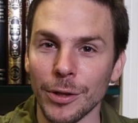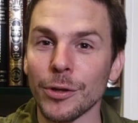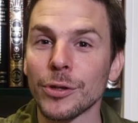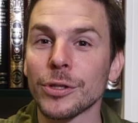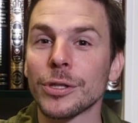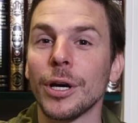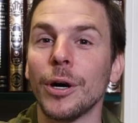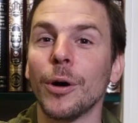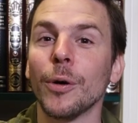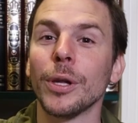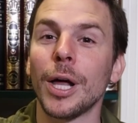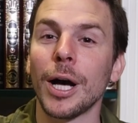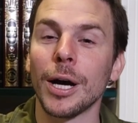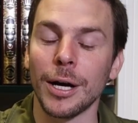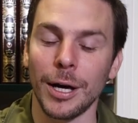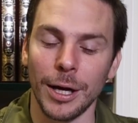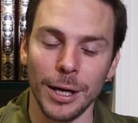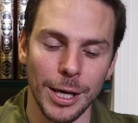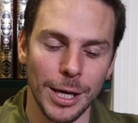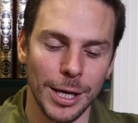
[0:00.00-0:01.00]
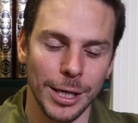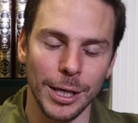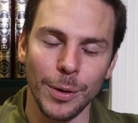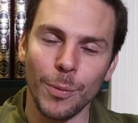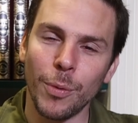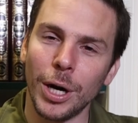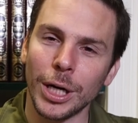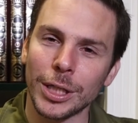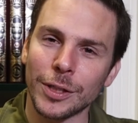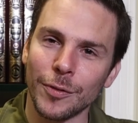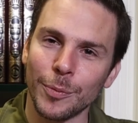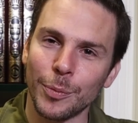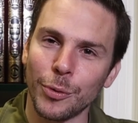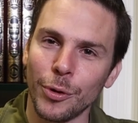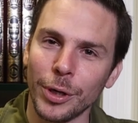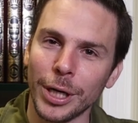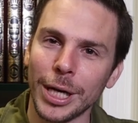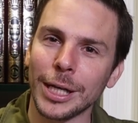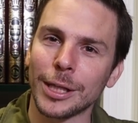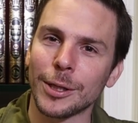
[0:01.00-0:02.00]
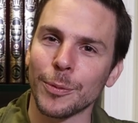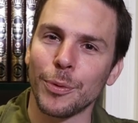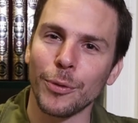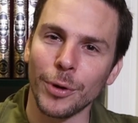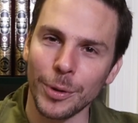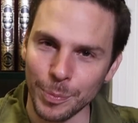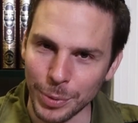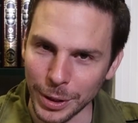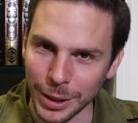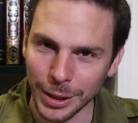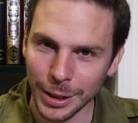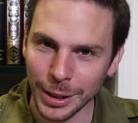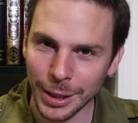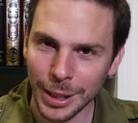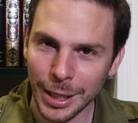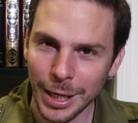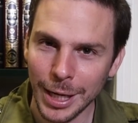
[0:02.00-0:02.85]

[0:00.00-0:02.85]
There's the holacha. He walks from point A to point B.